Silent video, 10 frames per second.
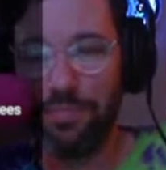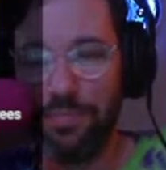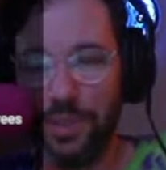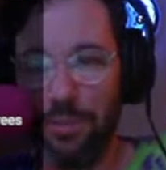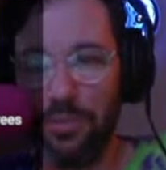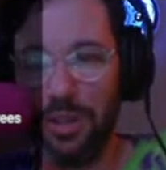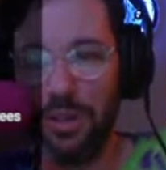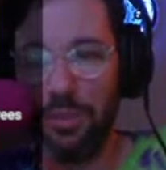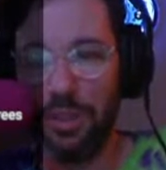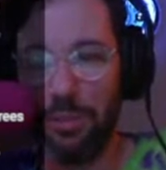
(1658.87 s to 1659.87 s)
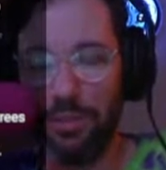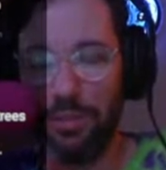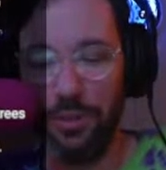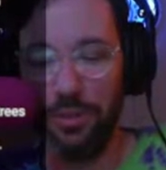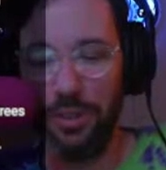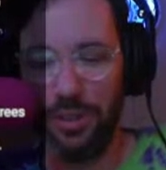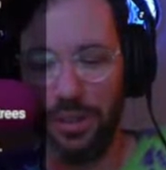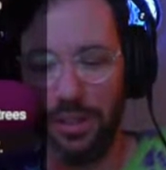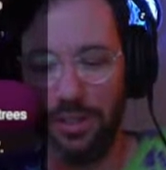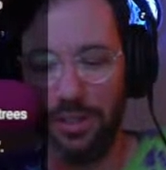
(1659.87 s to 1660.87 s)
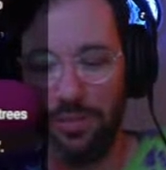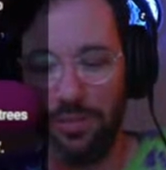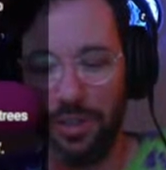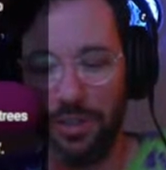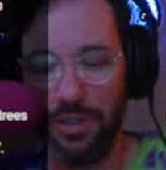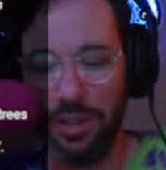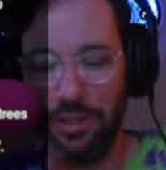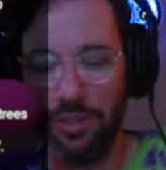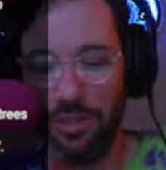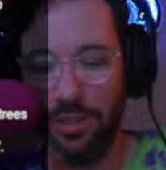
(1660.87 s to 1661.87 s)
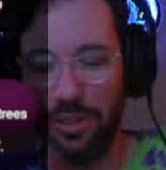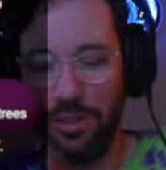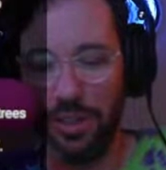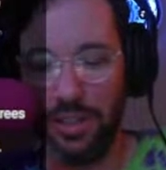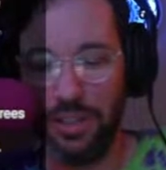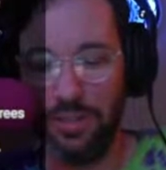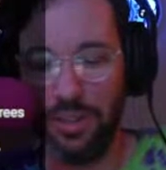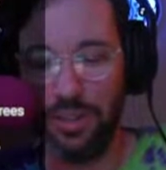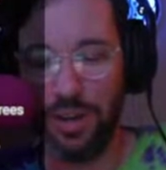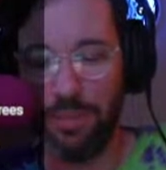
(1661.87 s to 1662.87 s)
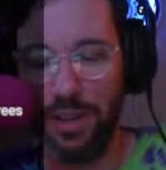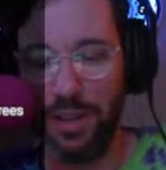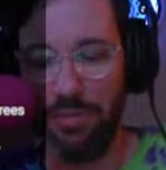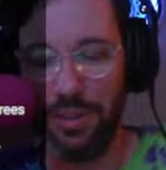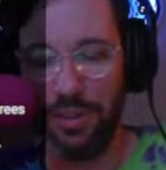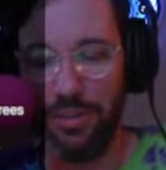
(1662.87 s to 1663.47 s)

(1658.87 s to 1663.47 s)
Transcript: looking at my phone here, like see if let Justin know, like he dropped off here.